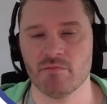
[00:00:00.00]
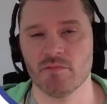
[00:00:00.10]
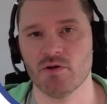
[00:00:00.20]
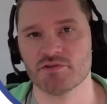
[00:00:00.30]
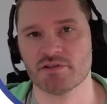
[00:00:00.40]

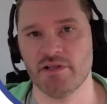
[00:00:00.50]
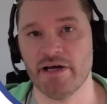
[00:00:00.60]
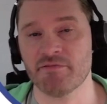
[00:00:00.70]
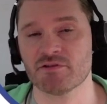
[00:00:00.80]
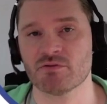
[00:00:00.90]
Most
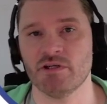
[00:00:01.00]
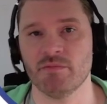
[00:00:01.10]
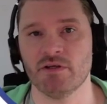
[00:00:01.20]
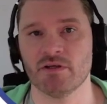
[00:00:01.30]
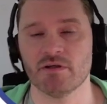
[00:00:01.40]
live
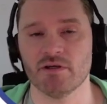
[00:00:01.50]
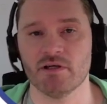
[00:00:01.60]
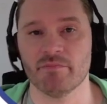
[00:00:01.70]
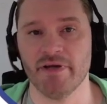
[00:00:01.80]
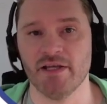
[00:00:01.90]
streaming
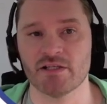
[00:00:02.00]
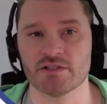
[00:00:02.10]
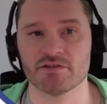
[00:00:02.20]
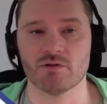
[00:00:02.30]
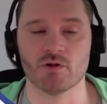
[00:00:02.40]

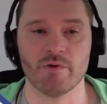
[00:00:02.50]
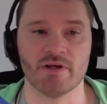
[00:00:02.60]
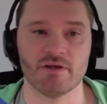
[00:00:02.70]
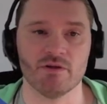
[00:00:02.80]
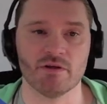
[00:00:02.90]
pages or where
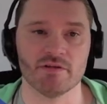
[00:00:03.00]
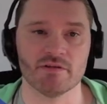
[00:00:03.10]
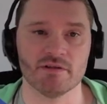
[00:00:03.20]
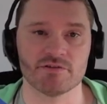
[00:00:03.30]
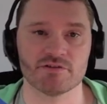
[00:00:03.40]
you
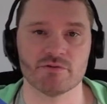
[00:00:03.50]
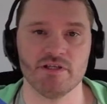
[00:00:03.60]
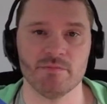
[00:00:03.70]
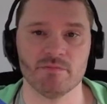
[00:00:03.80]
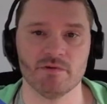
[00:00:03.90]
can
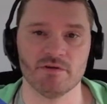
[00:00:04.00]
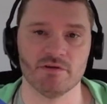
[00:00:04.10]
stream